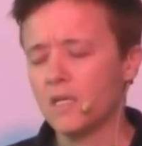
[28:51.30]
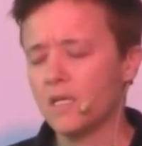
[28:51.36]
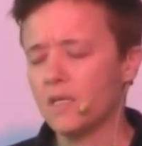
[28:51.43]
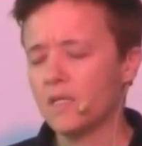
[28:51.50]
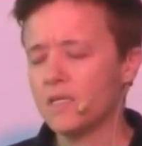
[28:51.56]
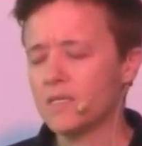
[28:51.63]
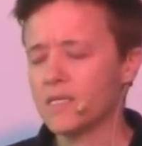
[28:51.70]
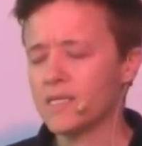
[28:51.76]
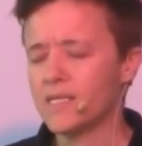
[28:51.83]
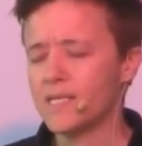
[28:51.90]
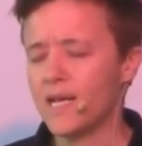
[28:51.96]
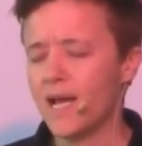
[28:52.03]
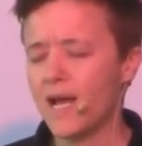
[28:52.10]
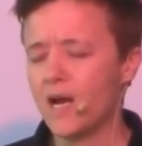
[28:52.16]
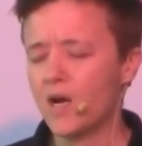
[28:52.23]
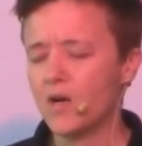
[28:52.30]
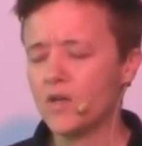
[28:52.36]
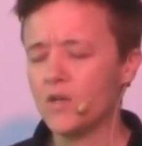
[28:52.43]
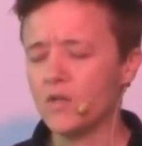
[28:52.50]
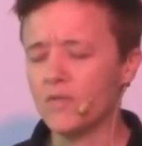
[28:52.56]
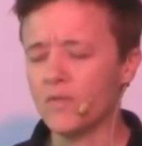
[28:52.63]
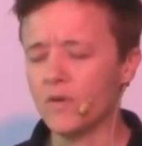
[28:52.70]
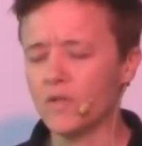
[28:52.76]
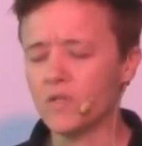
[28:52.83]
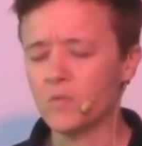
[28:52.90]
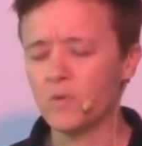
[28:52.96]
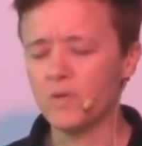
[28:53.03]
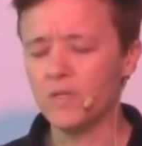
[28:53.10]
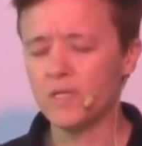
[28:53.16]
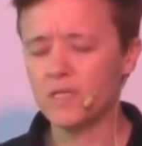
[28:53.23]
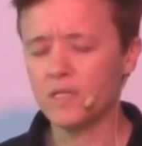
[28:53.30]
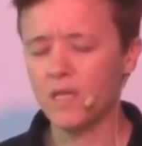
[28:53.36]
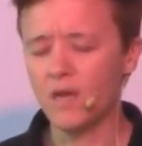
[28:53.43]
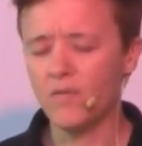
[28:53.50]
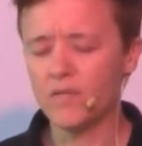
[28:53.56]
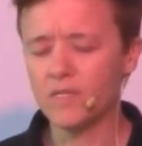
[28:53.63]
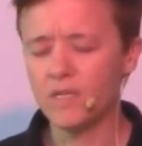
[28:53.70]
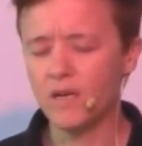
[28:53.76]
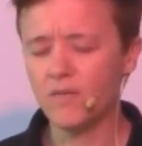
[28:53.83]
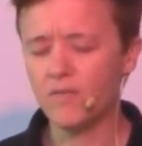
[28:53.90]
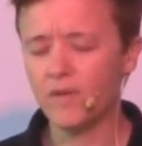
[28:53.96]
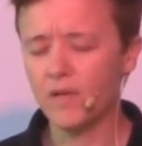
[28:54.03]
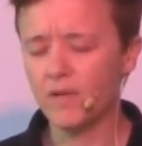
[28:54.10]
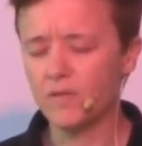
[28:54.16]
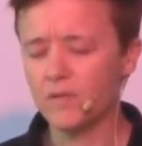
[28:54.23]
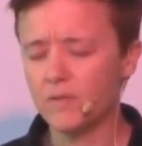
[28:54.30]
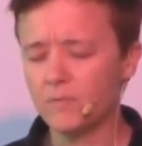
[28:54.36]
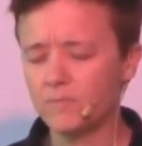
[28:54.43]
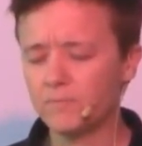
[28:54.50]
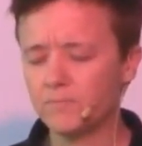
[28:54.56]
in this entire universe where this love is not found.